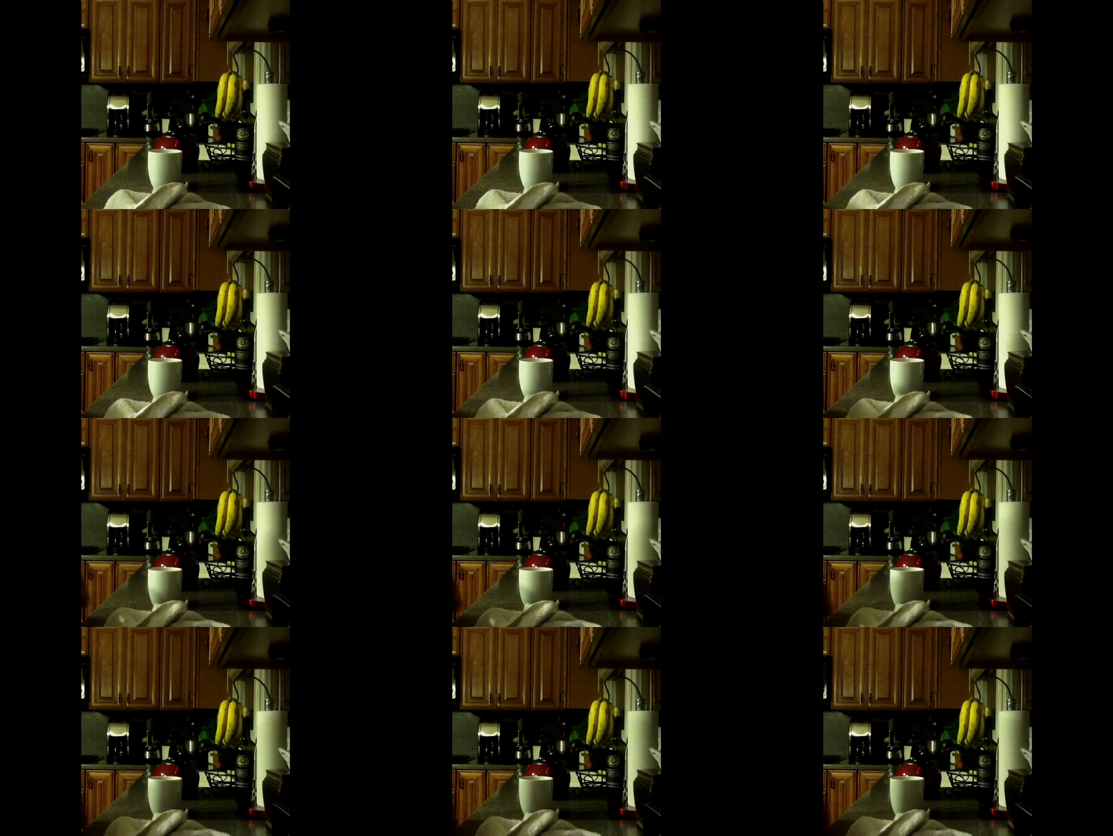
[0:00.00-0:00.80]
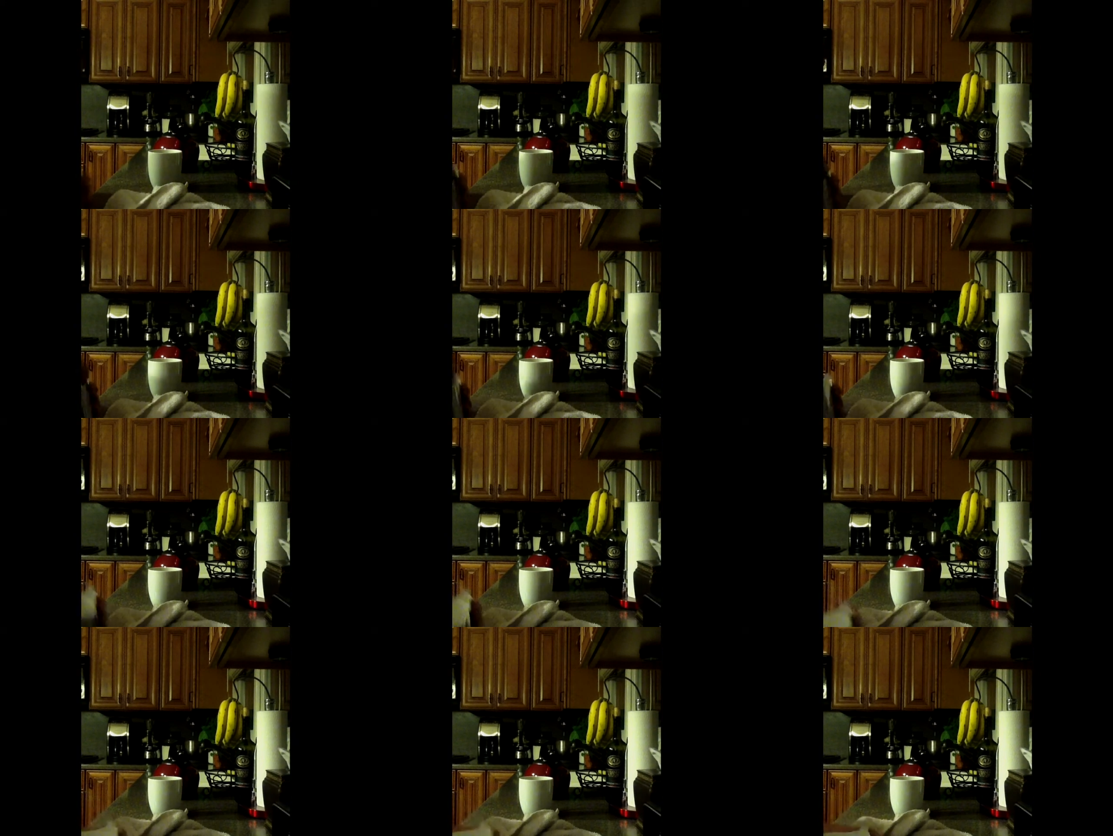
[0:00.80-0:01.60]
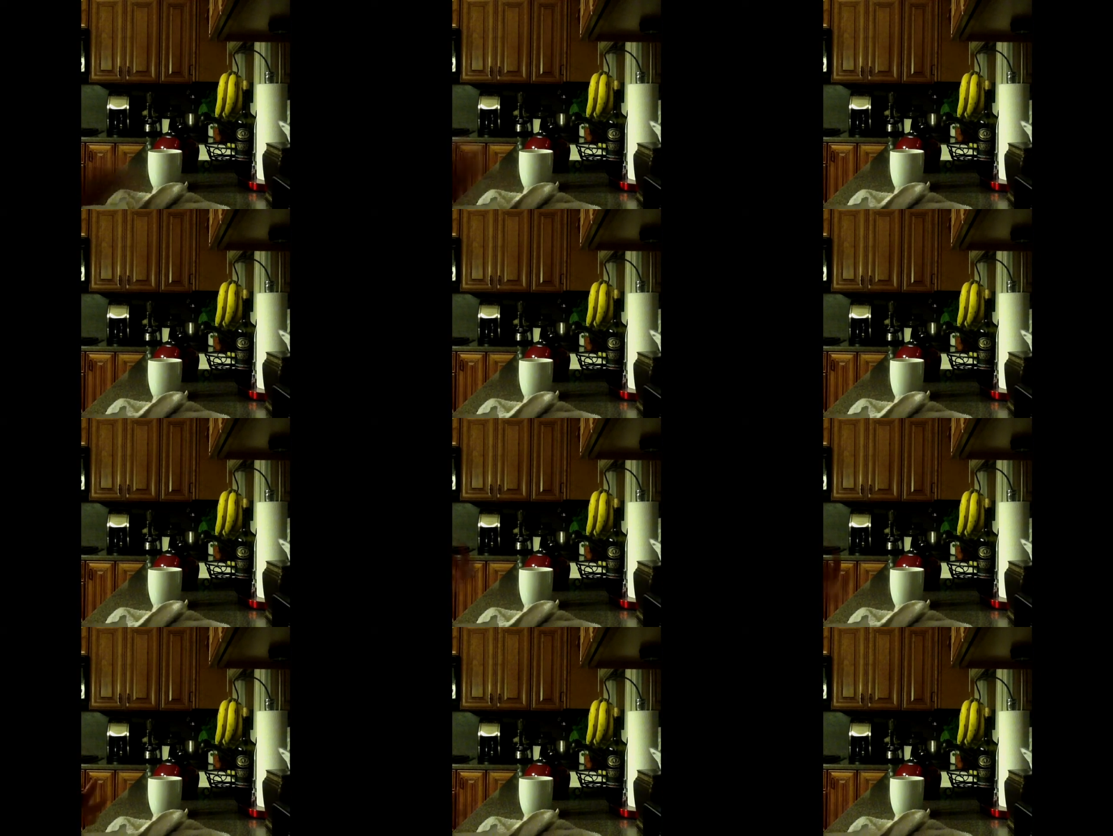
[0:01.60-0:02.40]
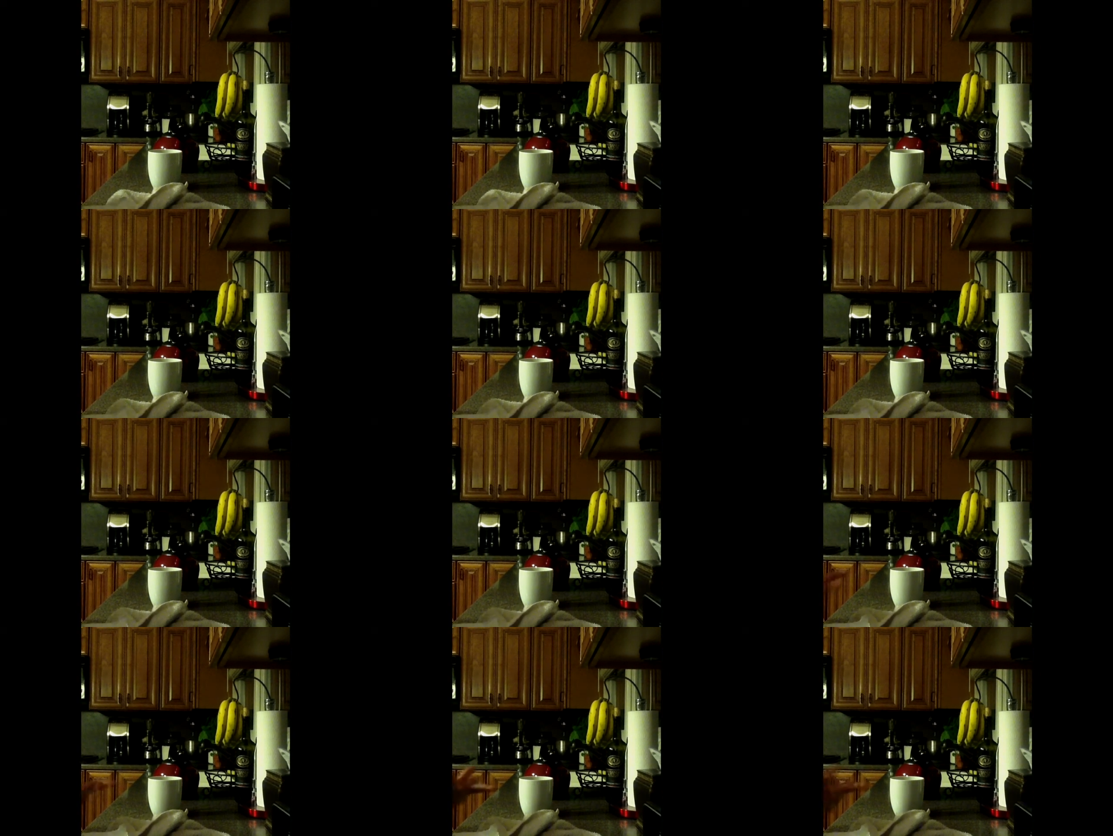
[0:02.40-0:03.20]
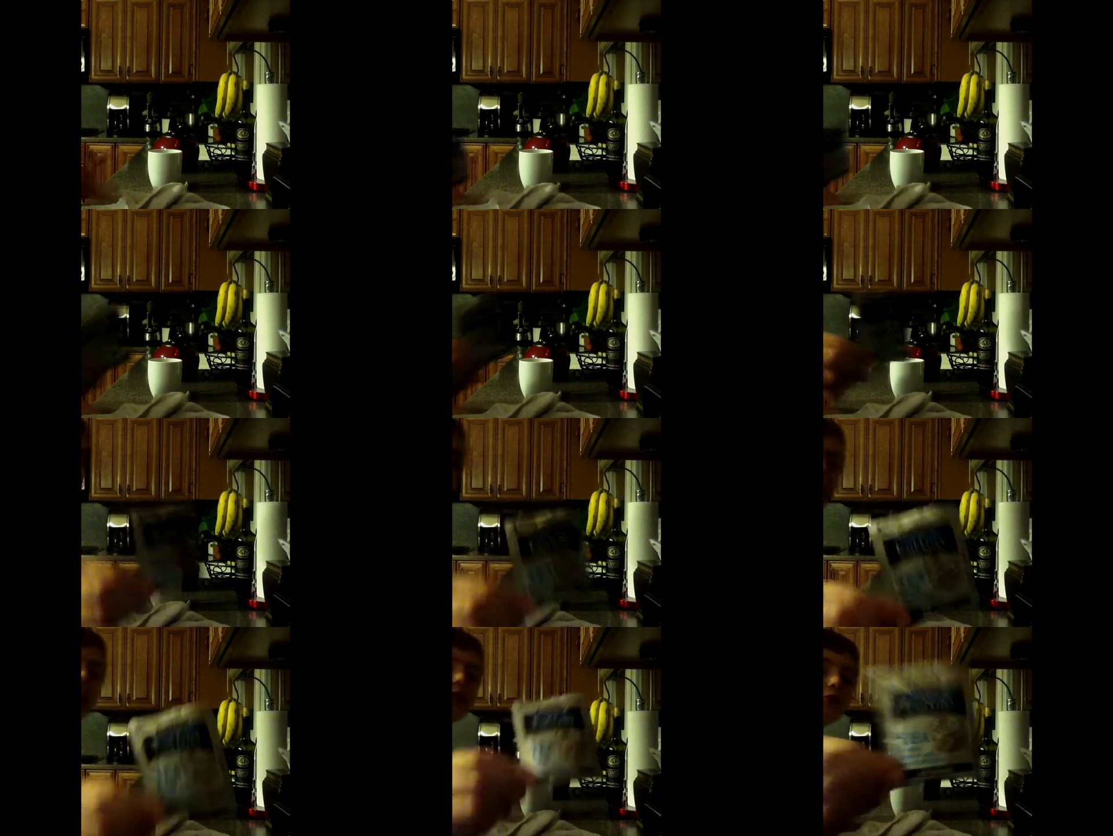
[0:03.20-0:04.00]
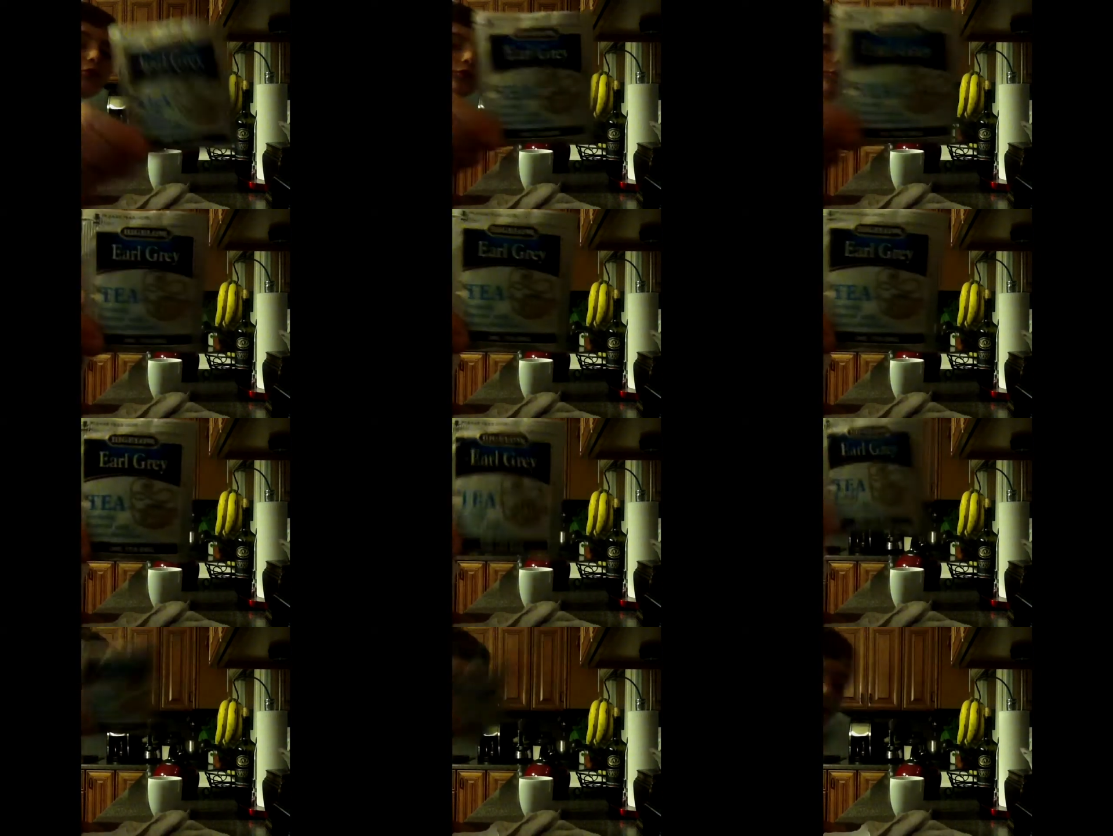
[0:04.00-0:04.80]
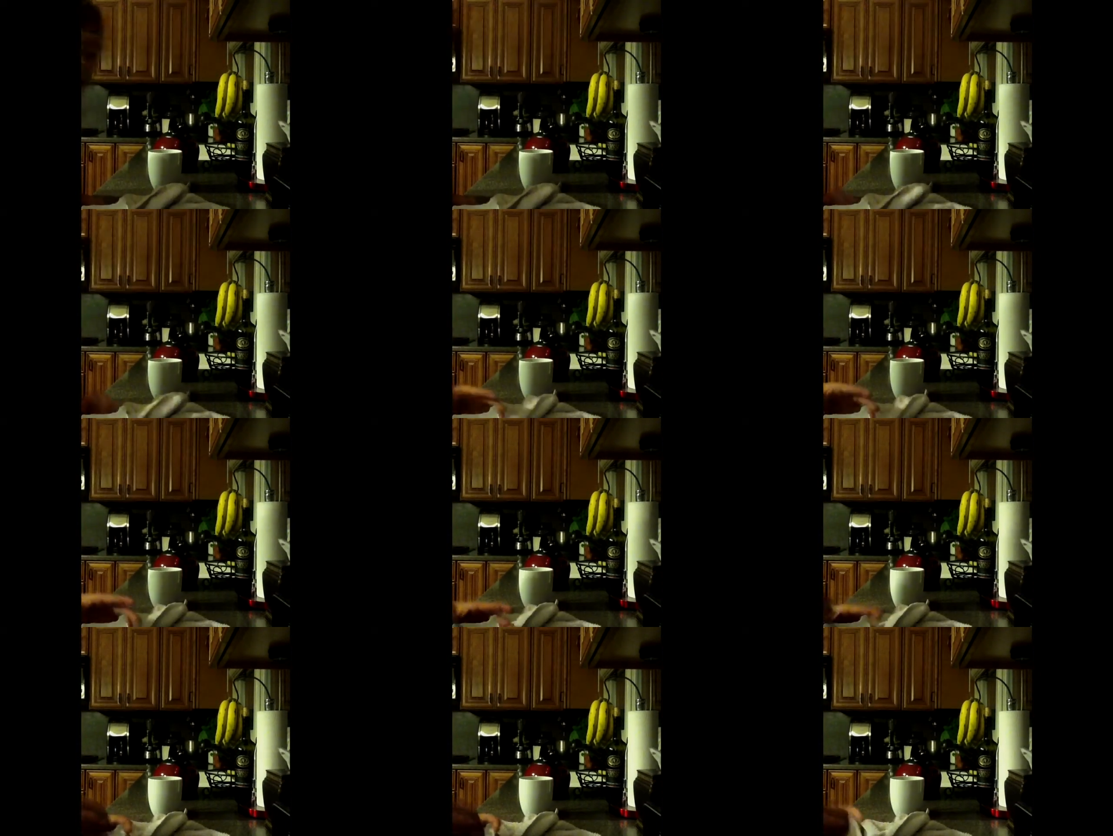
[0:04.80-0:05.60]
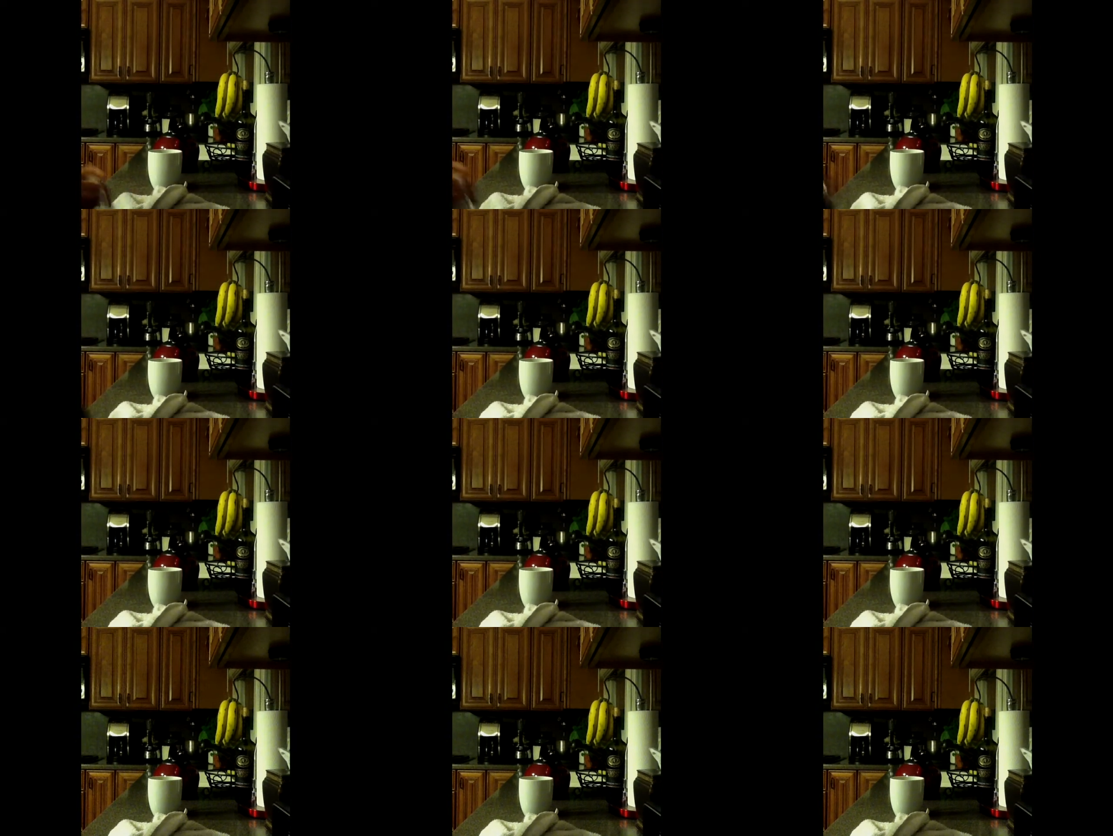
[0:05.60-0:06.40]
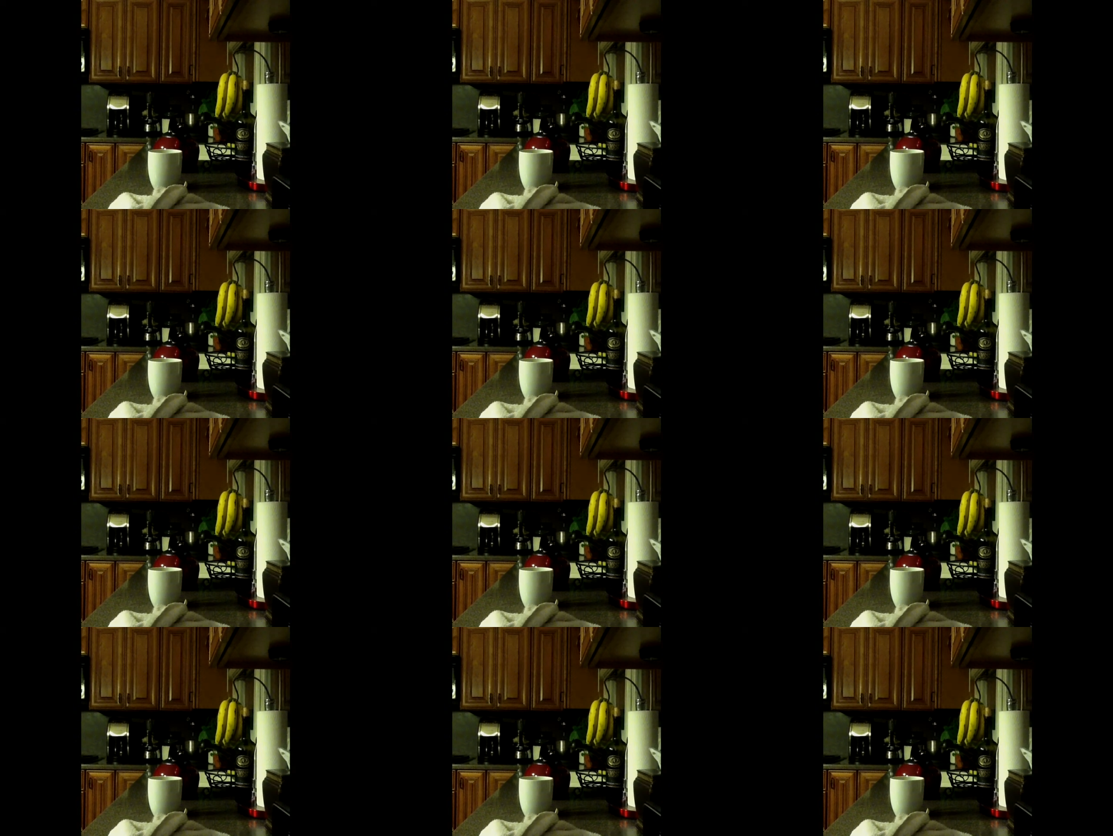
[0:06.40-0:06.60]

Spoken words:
[unreadable: no face in view]